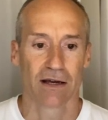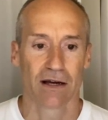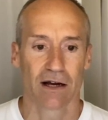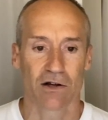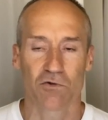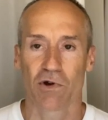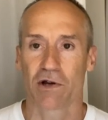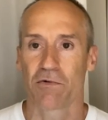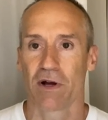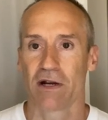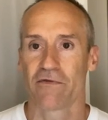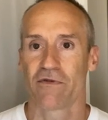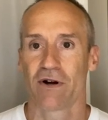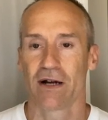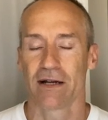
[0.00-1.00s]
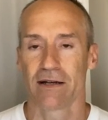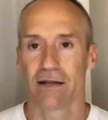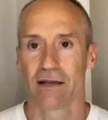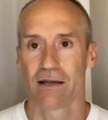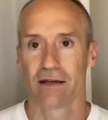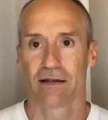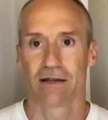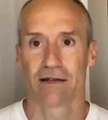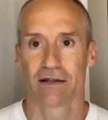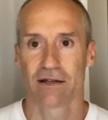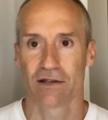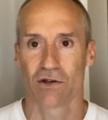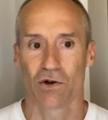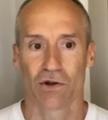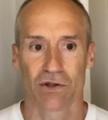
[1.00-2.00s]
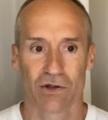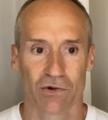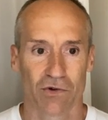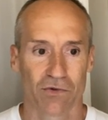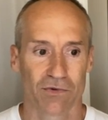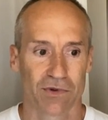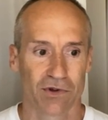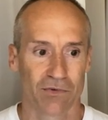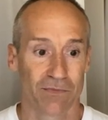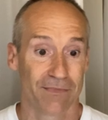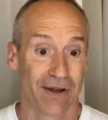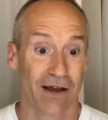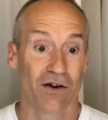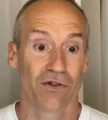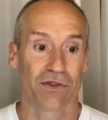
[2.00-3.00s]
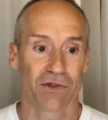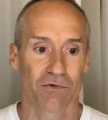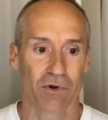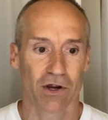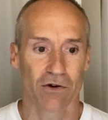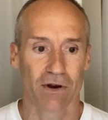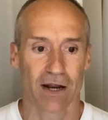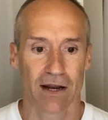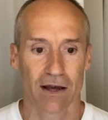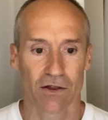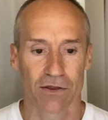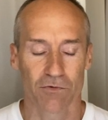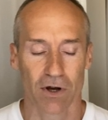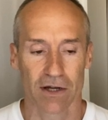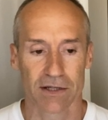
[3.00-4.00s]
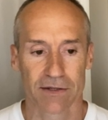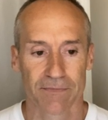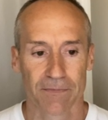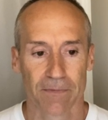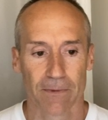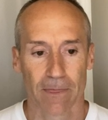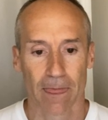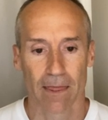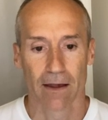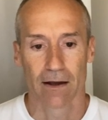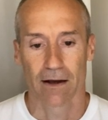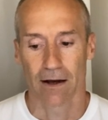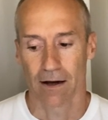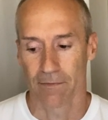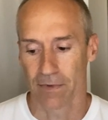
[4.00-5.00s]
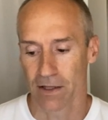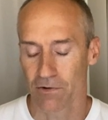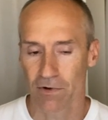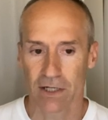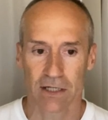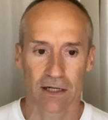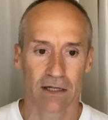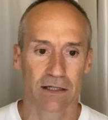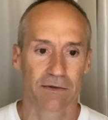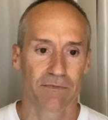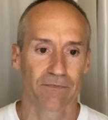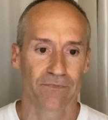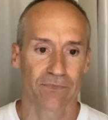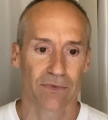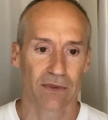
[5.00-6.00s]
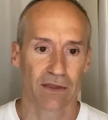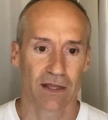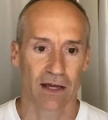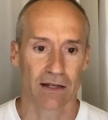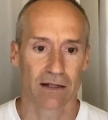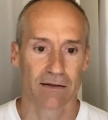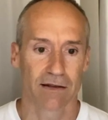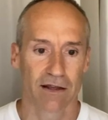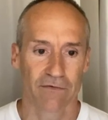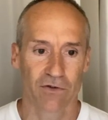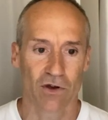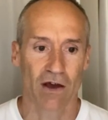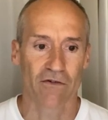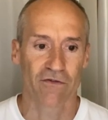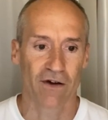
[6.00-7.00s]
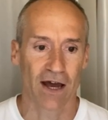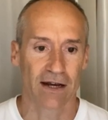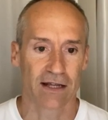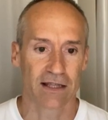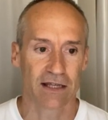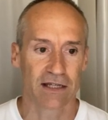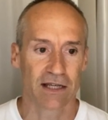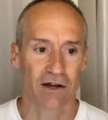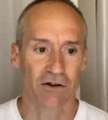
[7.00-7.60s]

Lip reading: a quick way to find your health, where you're at health-wise. And the reason is that if you have fat in these